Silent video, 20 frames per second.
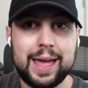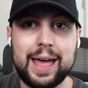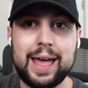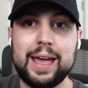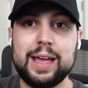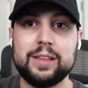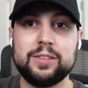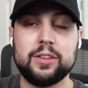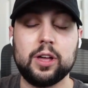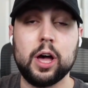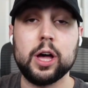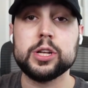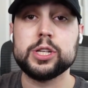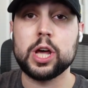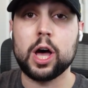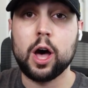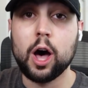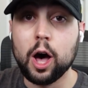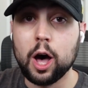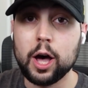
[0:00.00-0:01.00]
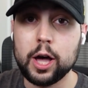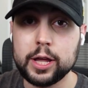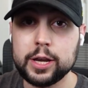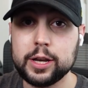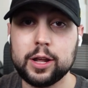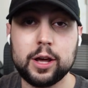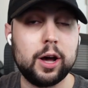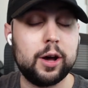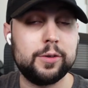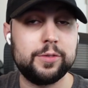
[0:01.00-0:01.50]
as a
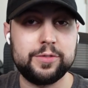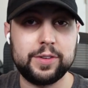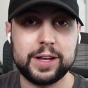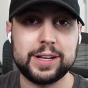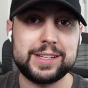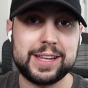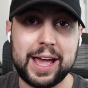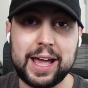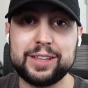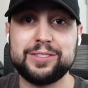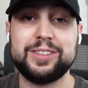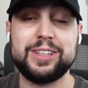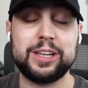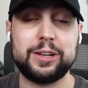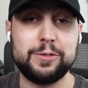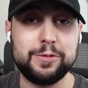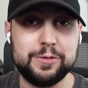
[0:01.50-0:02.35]
ton of fantastic,